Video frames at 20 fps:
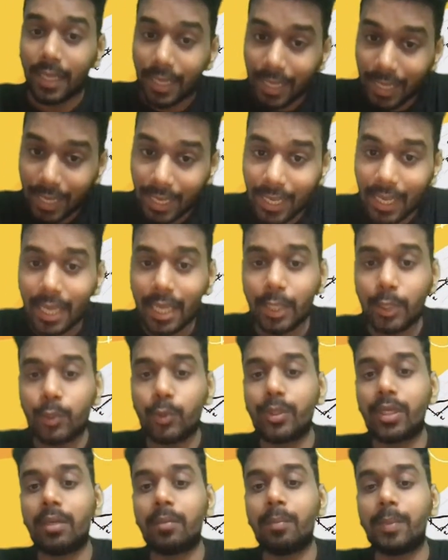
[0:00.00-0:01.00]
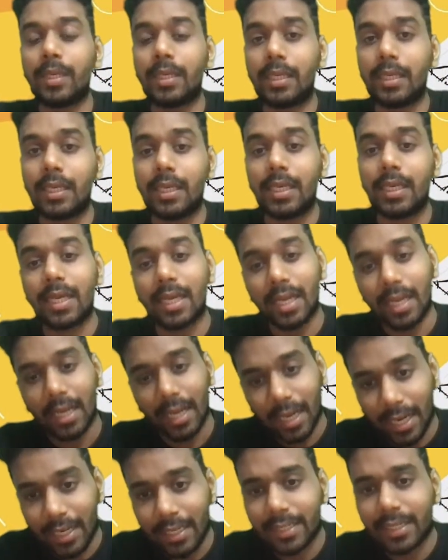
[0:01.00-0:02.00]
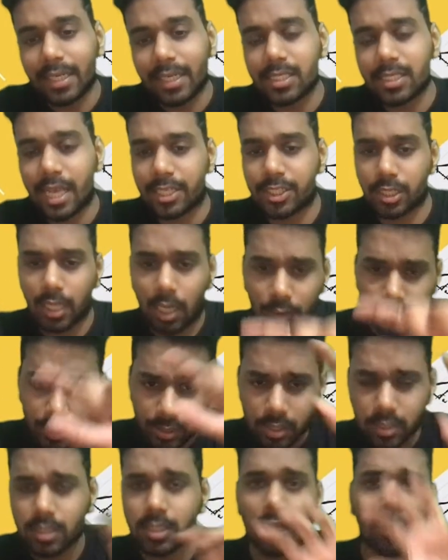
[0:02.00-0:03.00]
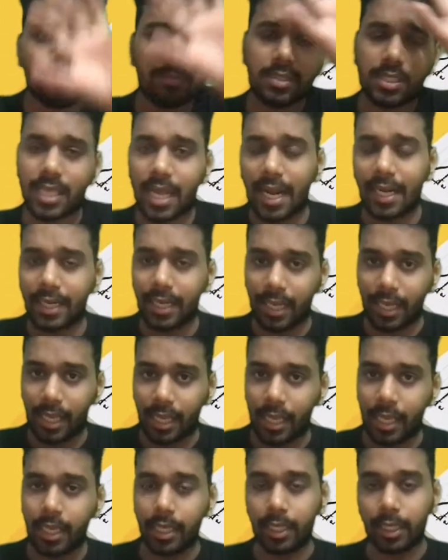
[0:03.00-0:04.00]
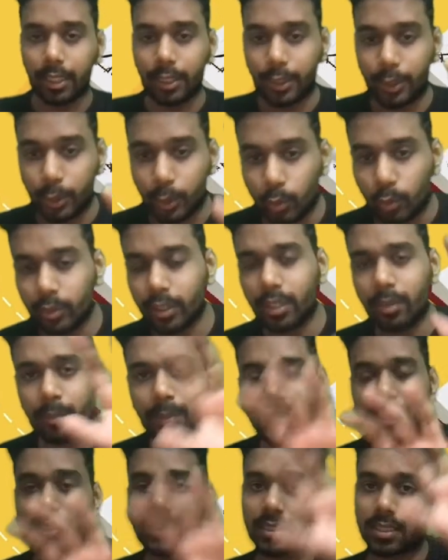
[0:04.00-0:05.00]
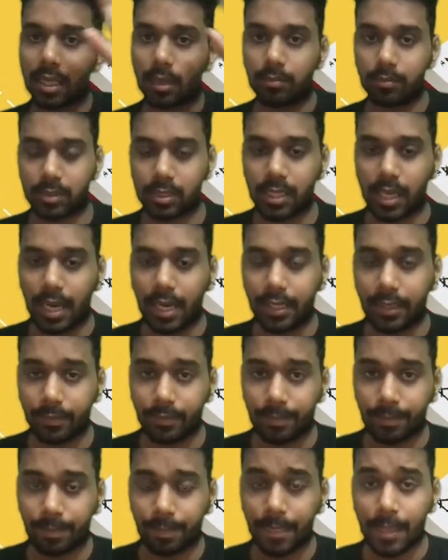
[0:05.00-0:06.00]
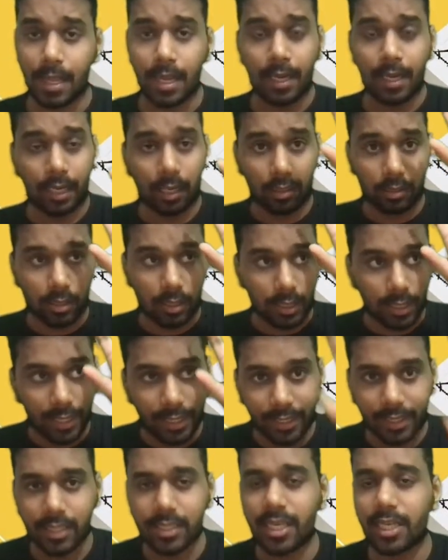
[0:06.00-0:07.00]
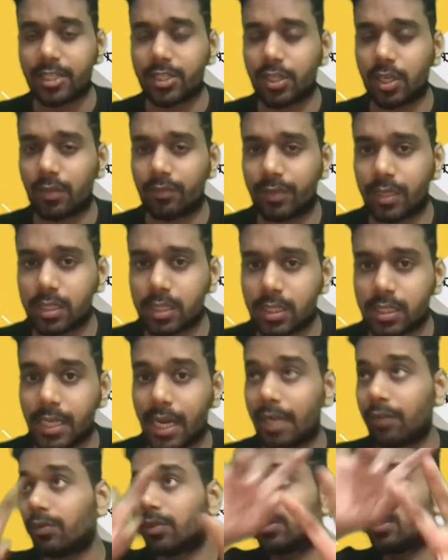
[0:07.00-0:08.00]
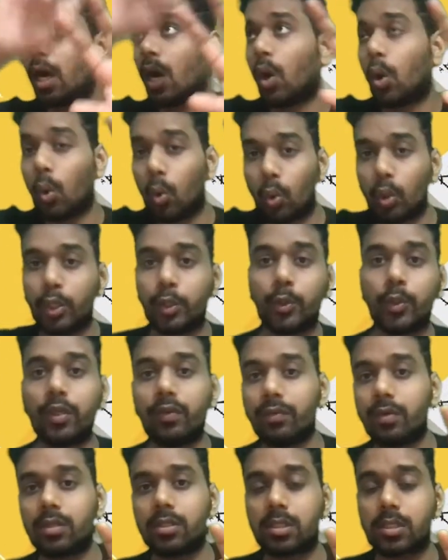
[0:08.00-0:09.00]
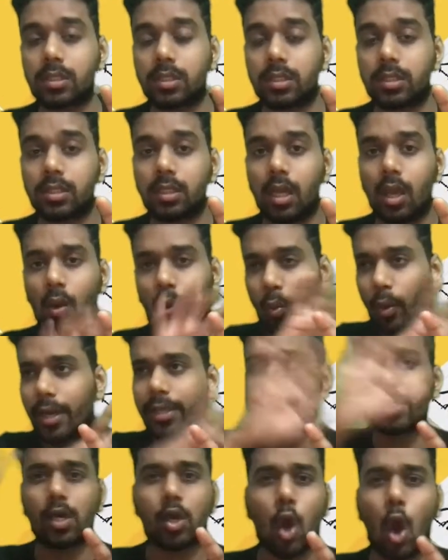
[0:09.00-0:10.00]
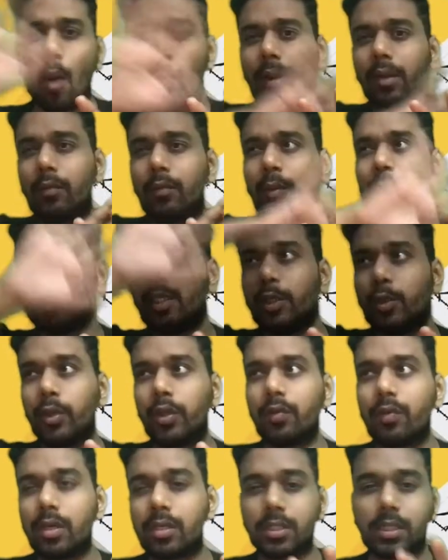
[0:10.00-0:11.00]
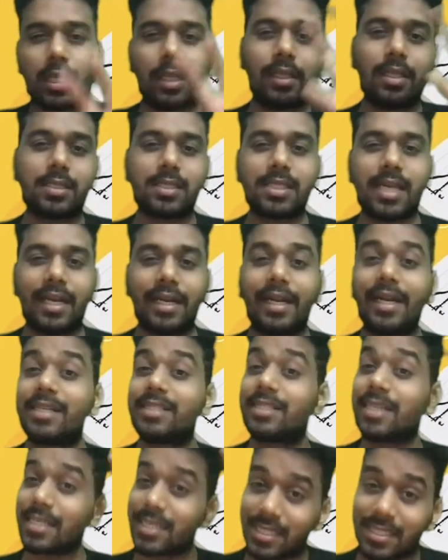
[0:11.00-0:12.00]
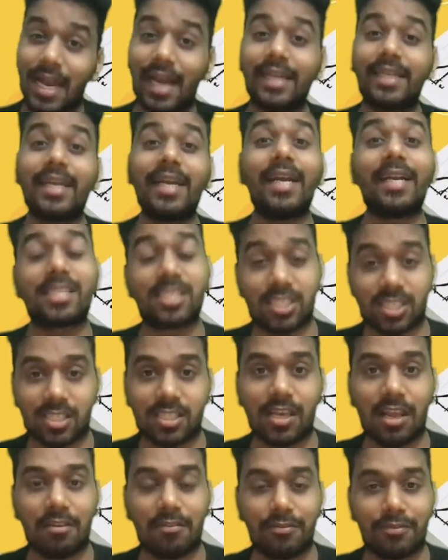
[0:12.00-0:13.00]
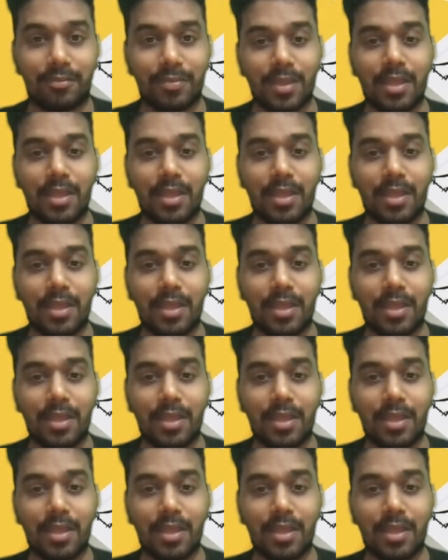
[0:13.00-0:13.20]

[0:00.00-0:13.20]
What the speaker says: A union B intersection. Now this is some set. A union B is some set. Now intersection of this set with the whole universal. What is the common between universal and this set? It's the set itself.